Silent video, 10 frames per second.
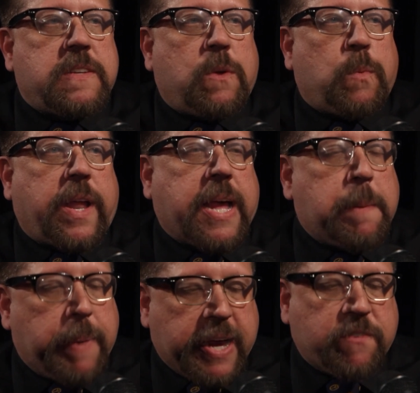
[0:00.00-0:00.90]
When I
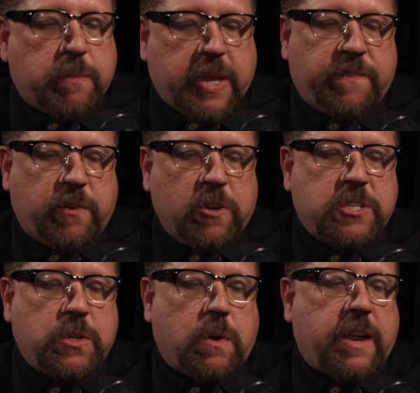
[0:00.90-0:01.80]
got back from that
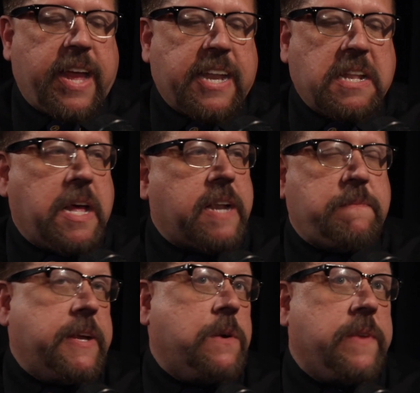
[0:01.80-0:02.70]
first tour, I had a lot of
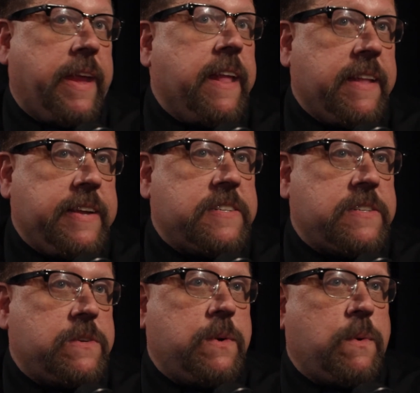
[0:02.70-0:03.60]
my own healing to
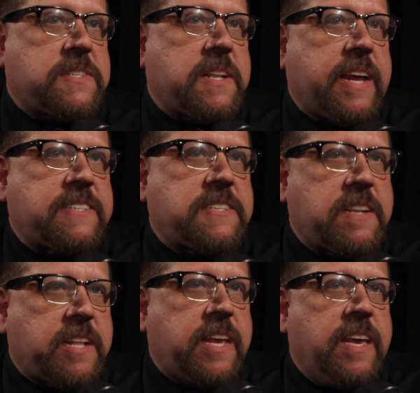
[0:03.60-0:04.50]
do. It wasn't like
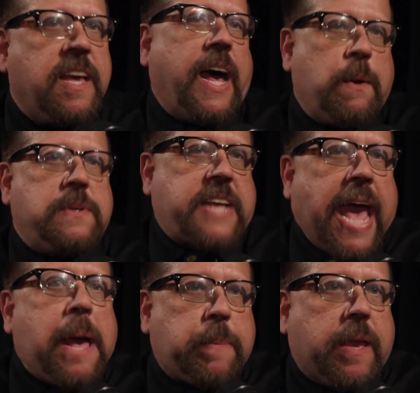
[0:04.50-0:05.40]
suddenly I was
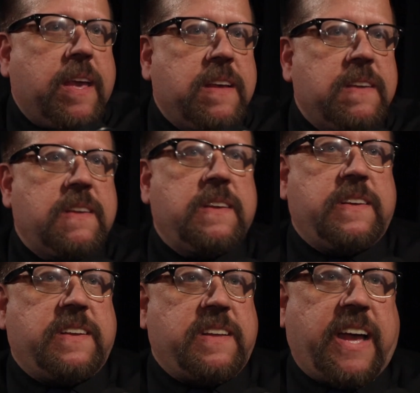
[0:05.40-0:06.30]
happy.
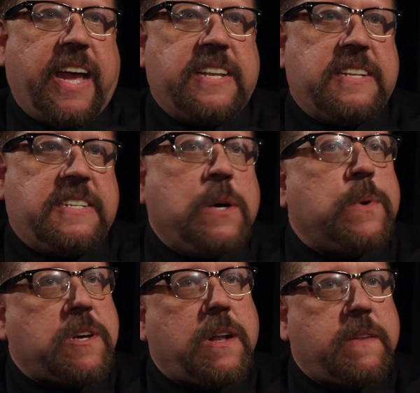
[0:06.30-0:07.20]
I had to deal
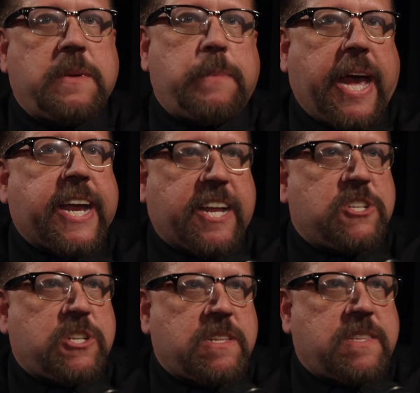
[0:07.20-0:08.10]
with all of the
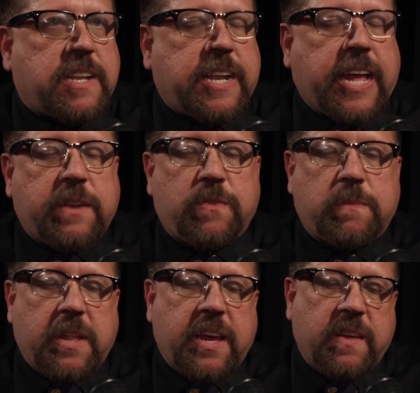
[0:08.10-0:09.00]
baggage that I'd had
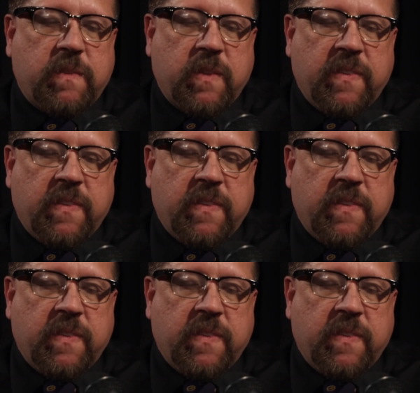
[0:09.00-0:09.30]
from life.